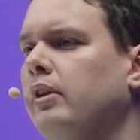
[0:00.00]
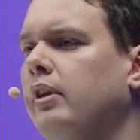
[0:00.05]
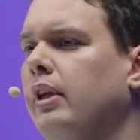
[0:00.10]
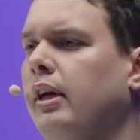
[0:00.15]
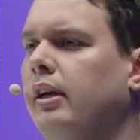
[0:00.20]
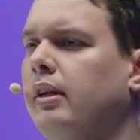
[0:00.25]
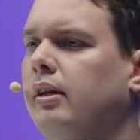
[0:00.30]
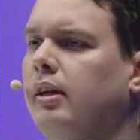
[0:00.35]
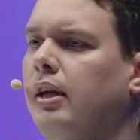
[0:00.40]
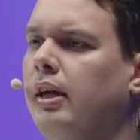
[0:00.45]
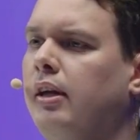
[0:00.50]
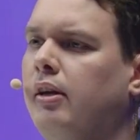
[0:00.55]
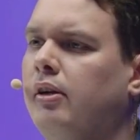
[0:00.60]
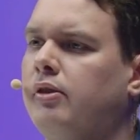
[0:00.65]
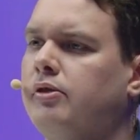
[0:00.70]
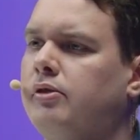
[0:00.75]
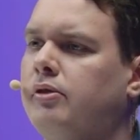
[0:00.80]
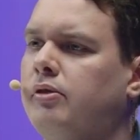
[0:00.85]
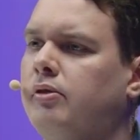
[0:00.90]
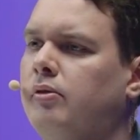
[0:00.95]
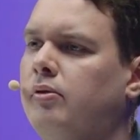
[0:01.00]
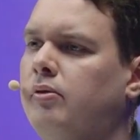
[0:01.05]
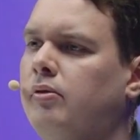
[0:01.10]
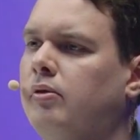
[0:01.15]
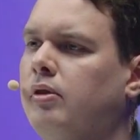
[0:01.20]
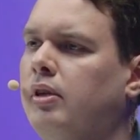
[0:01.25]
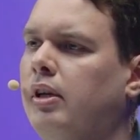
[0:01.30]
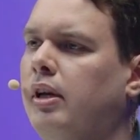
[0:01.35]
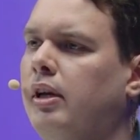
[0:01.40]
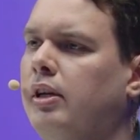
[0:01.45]
that led us
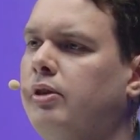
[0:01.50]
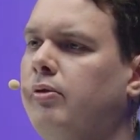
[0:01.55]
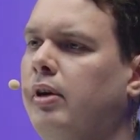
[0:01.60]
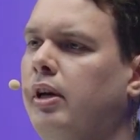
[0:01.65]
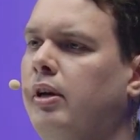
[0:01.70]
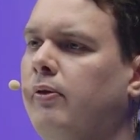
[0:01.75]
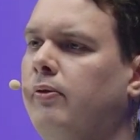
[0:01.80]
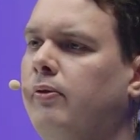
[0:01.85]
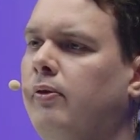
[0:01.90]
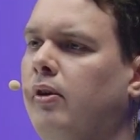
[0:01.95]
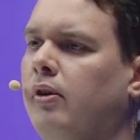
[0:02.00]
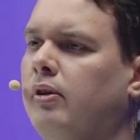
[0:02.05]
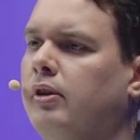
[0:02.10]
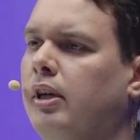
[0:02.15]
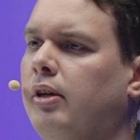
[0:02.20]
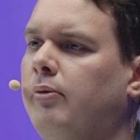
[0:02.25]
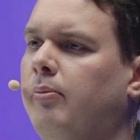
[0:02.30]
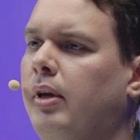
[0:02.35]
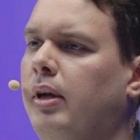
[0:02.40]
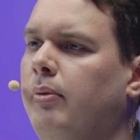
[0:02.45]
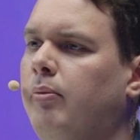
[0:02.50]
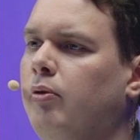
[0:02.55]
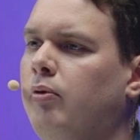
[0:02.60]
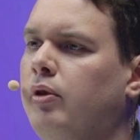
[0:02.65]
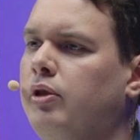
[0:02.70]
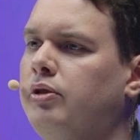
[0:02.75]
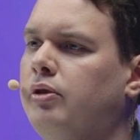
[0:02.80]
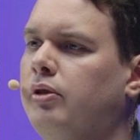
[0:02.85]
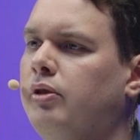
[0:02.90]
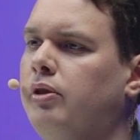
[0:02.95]
to the train of thought that maybe
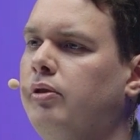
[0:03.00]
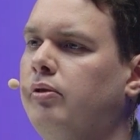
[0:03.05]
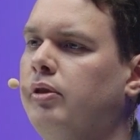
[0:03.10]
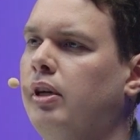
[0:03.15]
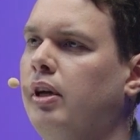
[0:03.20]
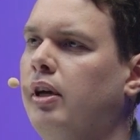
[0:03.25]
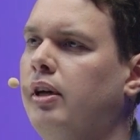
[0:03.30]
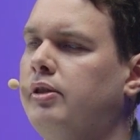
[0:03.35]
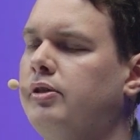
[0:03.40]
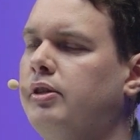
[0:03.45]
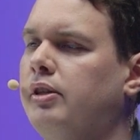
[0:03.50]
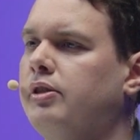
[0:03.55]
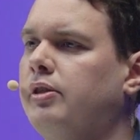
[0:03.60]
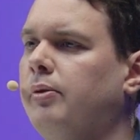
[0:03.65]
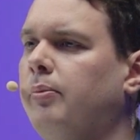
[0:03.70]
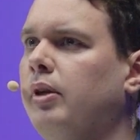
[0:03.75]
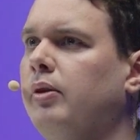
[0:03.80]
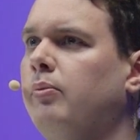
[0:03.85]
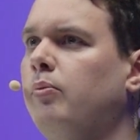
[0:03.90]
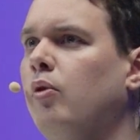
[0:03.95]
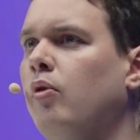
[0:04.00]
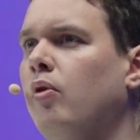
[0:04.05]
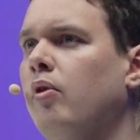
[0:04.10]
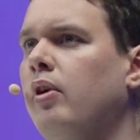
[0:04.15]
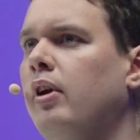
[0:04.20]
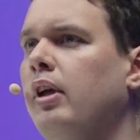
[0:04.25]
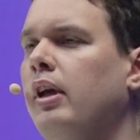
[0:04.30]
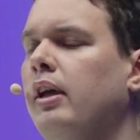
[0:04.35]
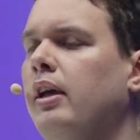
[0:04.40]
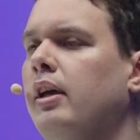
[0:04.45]
we should utilize this a bit
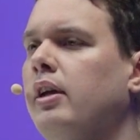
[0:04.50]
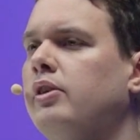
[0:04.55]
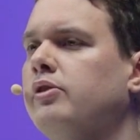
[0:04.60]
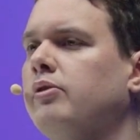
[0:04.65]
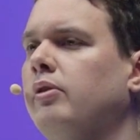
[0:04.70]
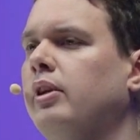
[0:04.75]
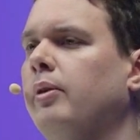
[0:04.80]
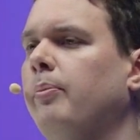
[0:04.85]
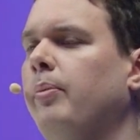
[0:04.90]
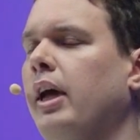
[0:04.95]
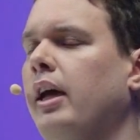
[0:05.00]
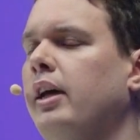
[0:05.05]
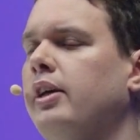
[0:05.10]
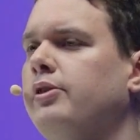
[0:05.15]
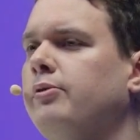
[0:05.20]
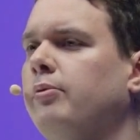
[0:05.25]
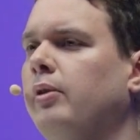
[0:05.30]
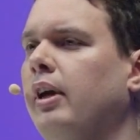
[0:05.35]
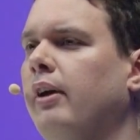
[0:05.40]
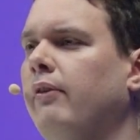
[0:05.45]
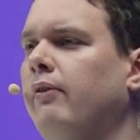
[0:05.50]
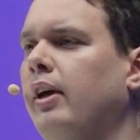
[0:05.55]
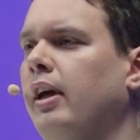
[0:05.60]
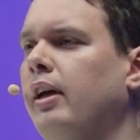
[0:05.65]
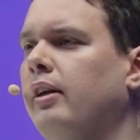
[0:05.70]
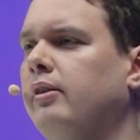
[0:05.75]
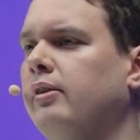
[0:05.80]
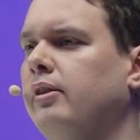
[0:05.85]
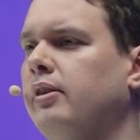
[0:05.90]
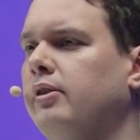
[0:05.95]
more. So in the past, we have
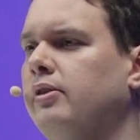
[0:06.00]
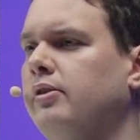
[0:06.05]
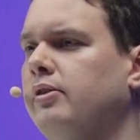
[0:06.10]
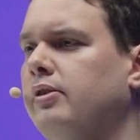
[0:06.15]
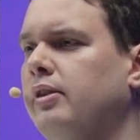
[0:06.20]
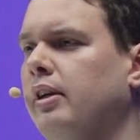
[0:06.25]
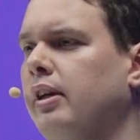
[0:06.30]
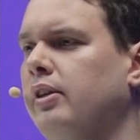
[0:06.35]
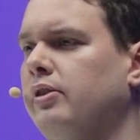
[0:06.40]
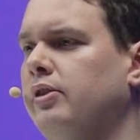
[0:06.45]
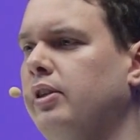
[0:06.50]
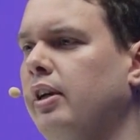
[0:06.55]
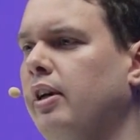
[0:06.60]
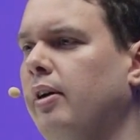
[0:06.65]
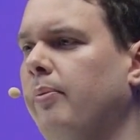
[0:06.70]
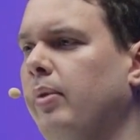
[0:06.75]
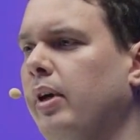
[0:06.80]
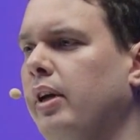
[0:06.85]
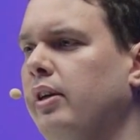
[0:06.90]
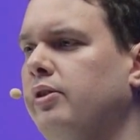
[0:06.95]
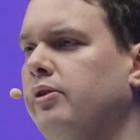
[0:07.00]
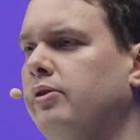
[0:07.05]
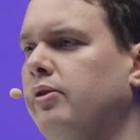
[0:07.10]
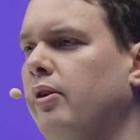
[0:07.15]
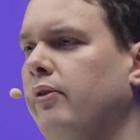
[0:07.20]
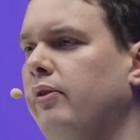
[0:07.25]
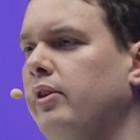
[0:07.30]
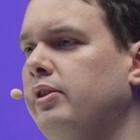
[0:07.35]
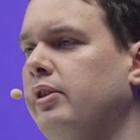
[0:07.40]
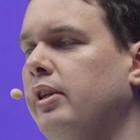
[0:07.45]
had this Jira-based
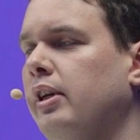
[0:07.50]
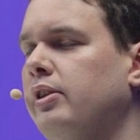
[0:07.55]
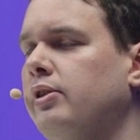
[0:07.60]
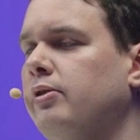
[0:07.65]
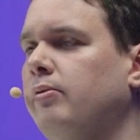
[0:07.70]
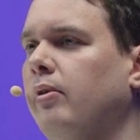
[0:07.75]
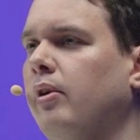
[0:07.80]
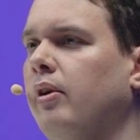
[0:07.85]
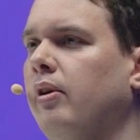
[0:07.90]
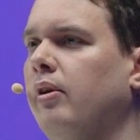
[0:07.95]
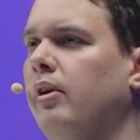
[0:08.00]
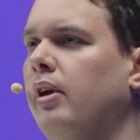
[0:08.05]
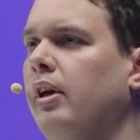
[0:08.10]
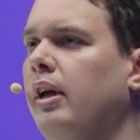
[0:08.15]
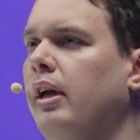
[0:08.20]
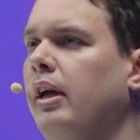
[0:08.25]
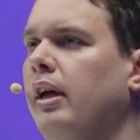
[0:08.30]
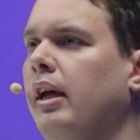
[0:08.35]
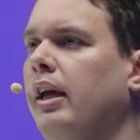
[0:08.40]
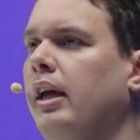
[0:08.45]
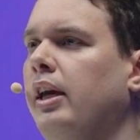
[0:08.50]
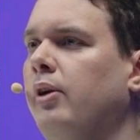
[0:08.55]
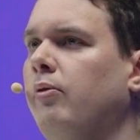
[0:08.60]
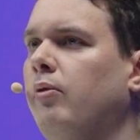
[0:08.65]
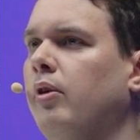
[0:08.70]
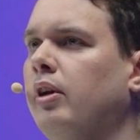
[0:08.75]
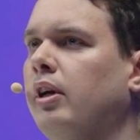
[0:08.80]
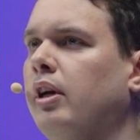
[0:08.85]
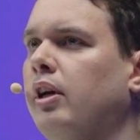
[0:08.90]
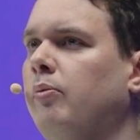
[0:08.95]
service desk where
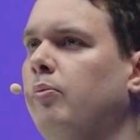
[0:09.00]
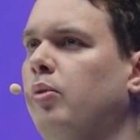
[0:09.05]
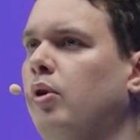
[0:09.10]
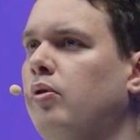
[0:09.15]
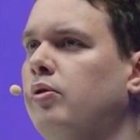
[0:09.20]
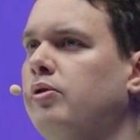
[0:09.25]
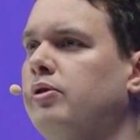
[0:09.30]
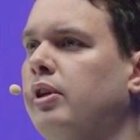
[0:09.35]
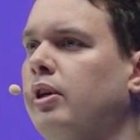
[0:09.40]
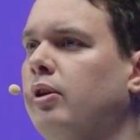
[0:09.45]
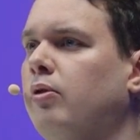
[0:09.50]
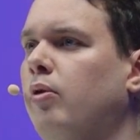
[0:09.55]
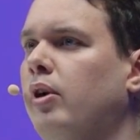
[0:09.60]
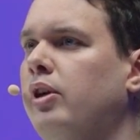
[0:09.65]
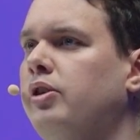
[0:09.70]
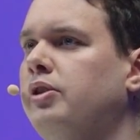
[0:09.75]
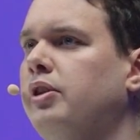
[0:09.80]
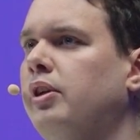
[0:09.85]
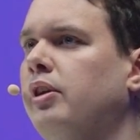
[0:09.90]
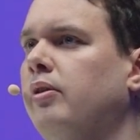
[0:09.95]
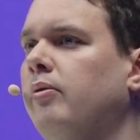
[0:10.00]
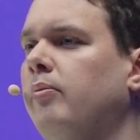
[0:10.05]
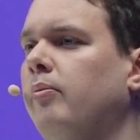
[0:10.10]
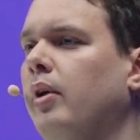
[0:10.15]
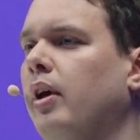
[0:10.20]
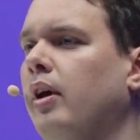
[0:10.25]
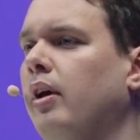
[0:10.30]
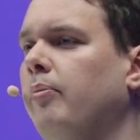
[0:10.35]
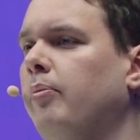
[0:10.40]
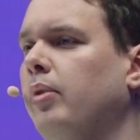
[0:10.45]
anyone can post their question.
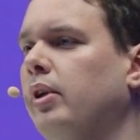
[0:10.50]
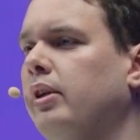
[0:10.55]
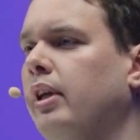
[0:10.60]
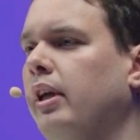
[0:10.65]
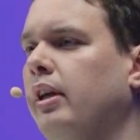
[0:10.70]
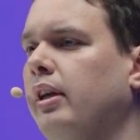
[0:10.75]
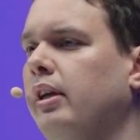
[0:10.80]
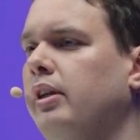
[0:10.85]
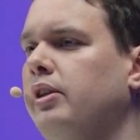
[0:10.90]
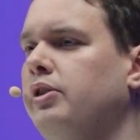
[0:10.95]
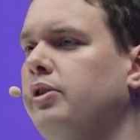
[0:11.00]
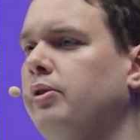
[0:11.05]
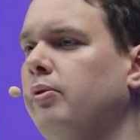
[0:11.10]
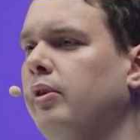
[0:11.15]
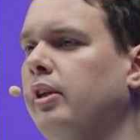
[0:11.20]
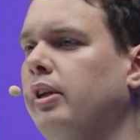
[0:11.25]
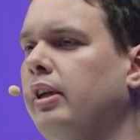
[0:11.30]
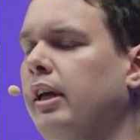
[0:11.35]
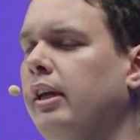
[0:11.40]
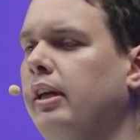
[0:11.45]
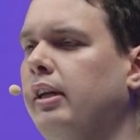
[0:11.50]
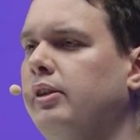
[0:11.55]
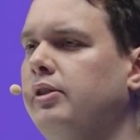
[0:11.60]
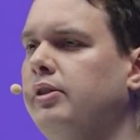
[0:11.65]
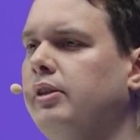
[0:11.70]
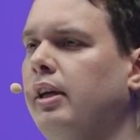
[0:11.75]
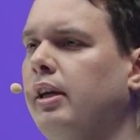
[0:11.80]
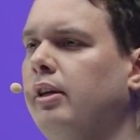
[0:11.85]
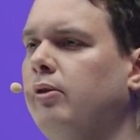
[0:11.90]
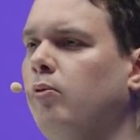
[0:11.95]
But then the issue with that
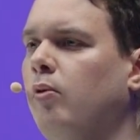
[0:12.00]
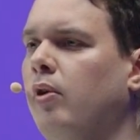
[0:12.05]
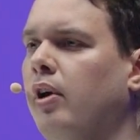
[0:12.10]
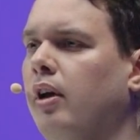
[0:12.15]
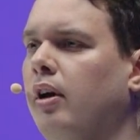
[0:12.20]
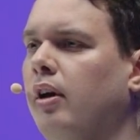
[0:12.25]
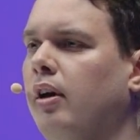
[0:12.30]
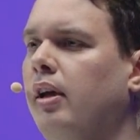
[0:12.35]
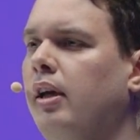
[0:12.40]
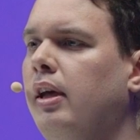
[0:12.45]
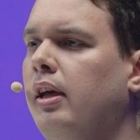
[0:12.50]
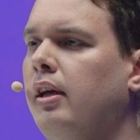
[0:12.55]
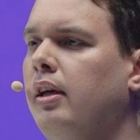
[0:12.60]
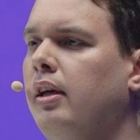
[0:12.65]
is that while